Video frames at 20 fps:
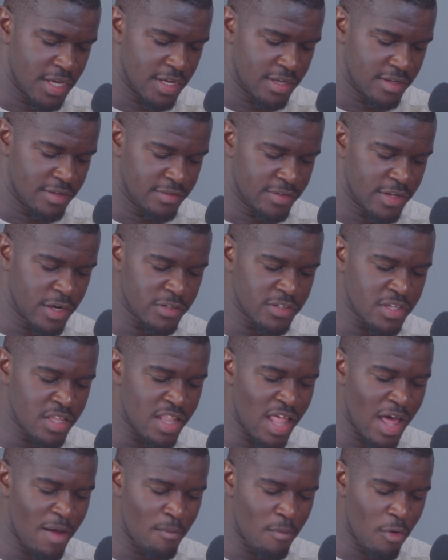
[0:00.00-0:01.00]
there's a
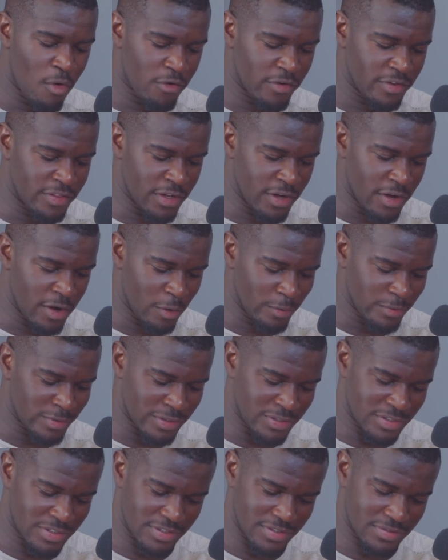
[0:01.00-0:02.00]
lot more in the
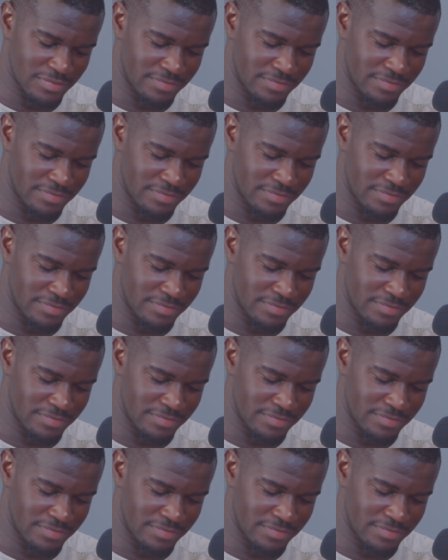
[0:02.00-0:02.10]
notes,